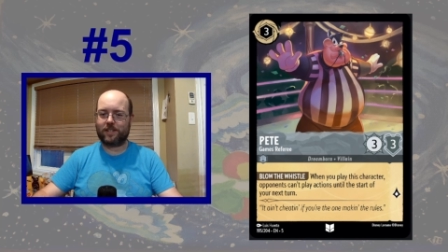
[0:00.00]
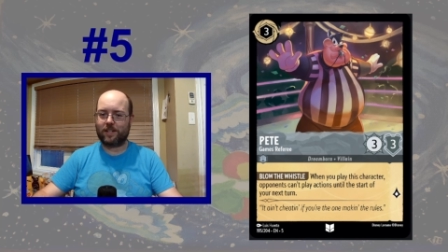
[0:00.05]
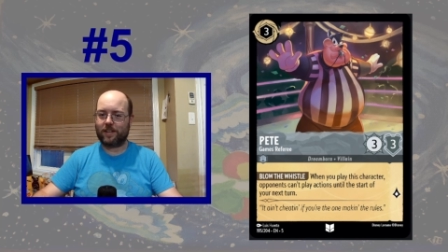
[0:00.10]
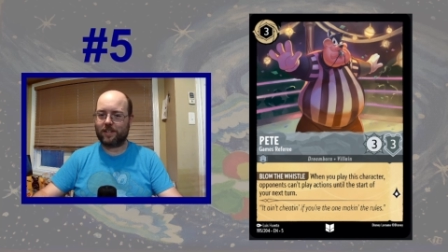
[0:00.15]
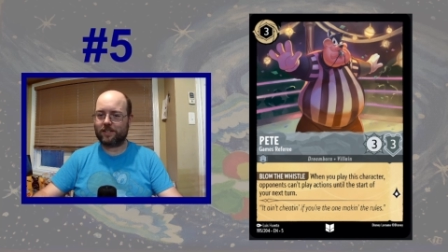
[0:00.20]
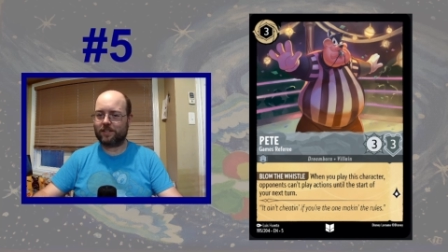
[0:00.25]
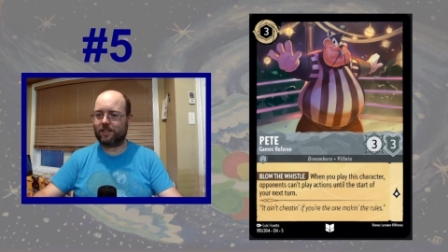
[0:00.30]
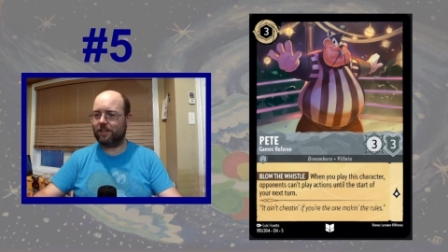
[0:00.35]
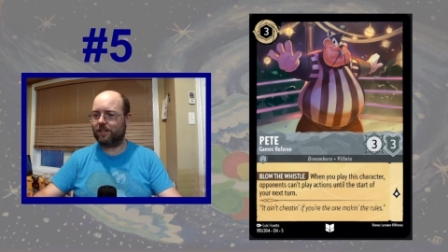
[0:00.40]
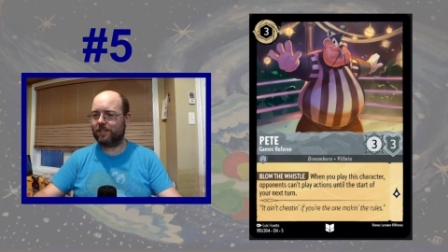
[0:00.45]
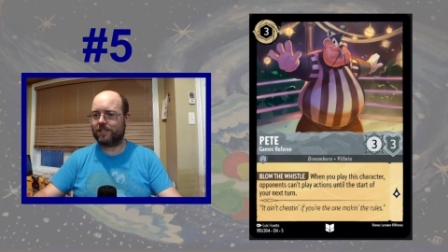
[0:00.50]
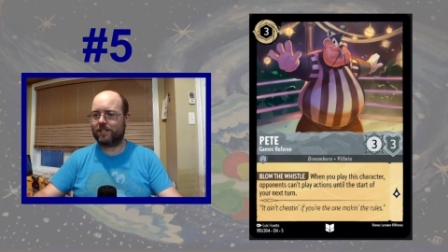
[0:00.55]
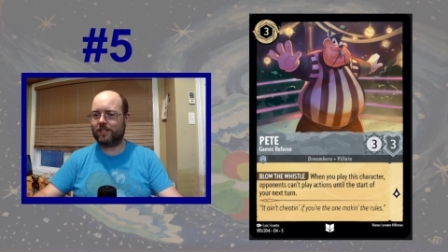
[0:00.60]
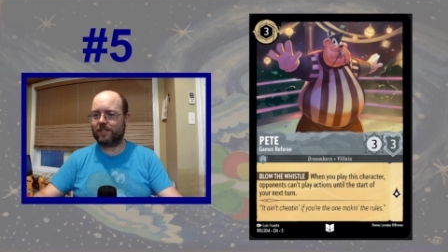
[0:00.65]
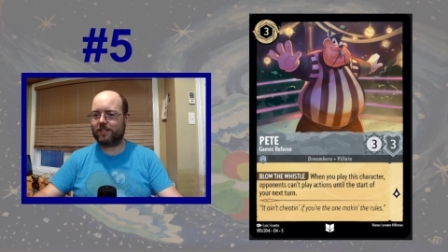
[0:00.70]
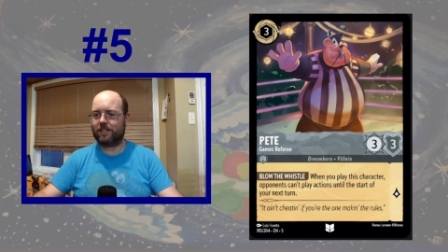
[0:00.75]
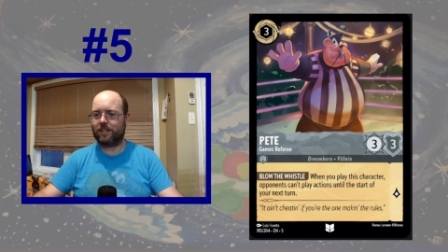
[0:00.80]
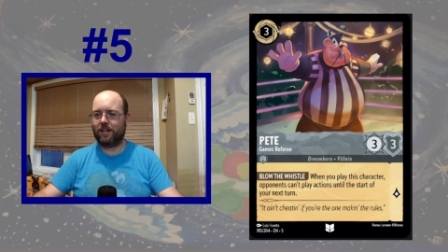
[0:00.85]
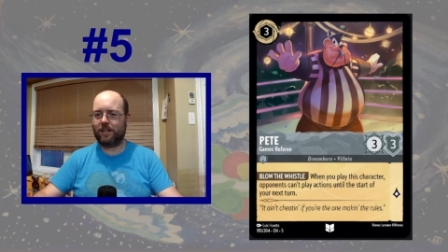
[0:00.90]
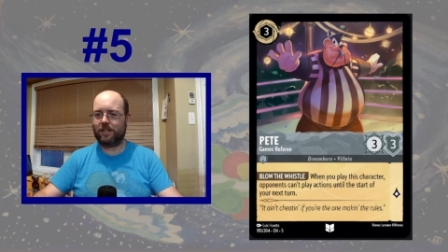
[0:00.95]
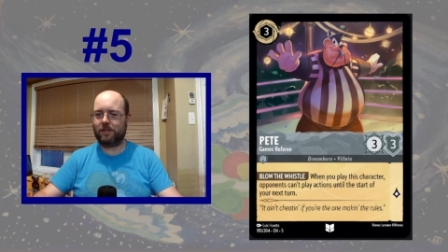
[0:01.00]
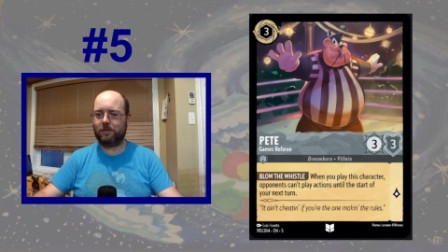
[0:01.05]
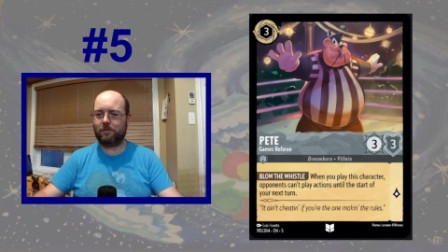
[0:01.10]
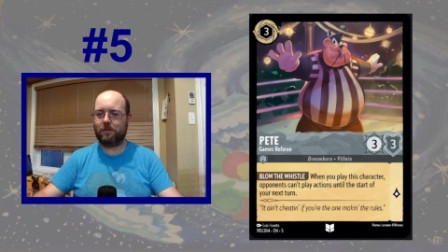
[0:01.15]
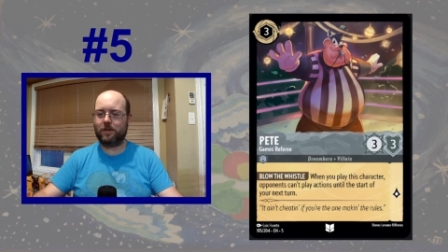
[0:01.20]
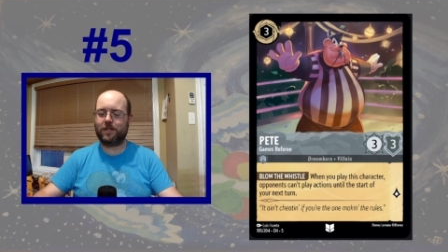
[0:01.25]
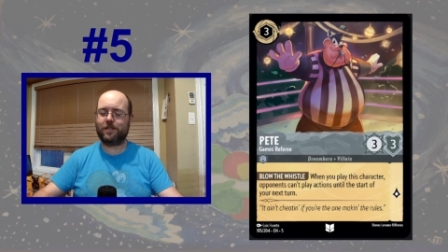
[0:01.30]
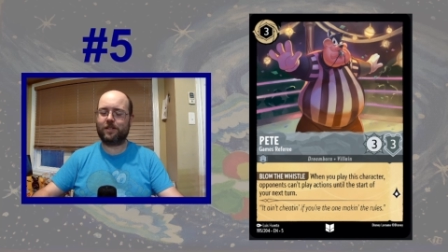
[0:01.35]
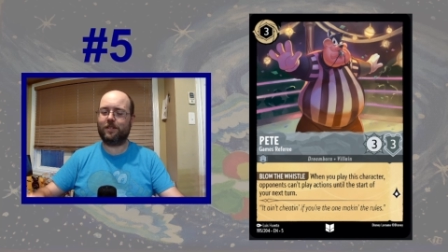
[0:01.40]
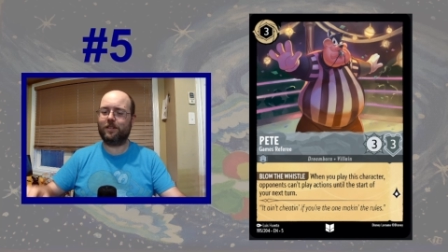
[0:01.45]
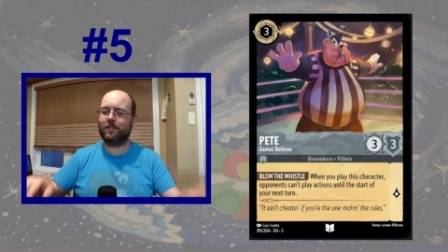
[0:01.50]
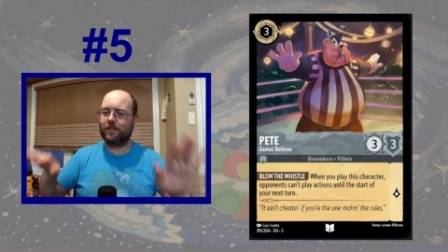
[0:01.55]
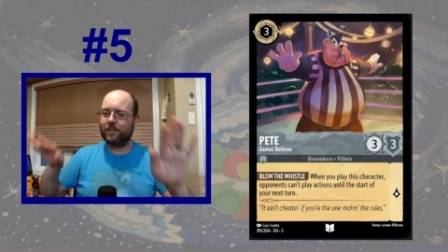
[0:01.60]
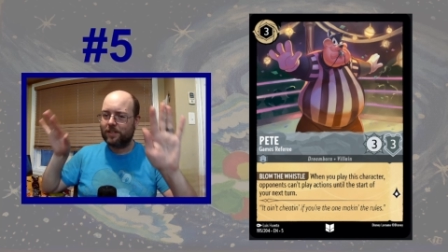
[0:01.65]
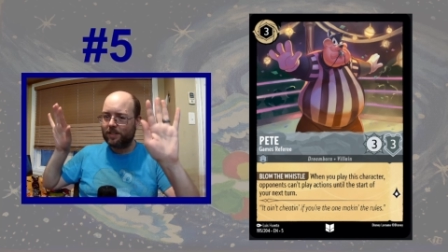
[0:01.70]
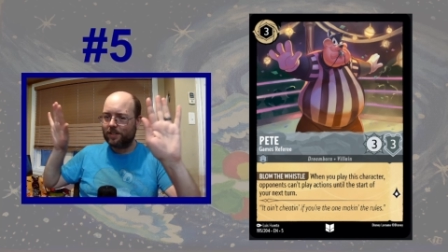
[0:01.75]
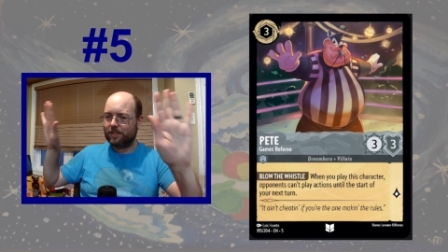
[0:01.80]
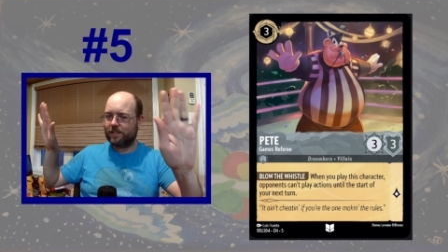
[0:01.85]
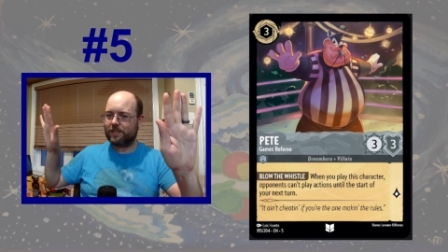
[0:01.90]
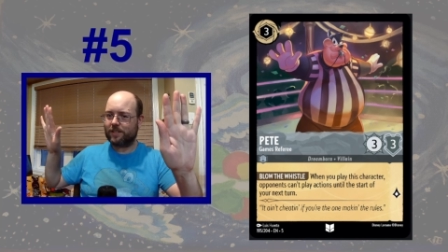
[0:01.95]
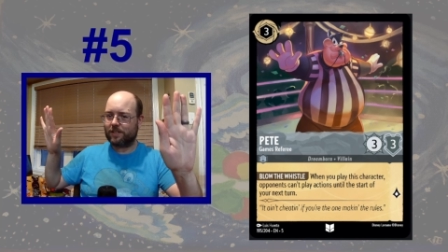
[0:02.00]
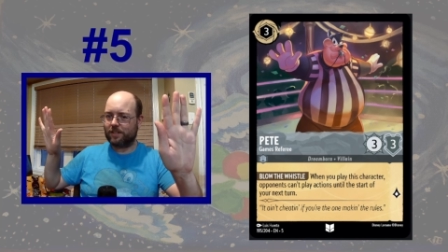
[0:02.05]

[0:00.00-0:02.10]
As long as he's got the whistle, he's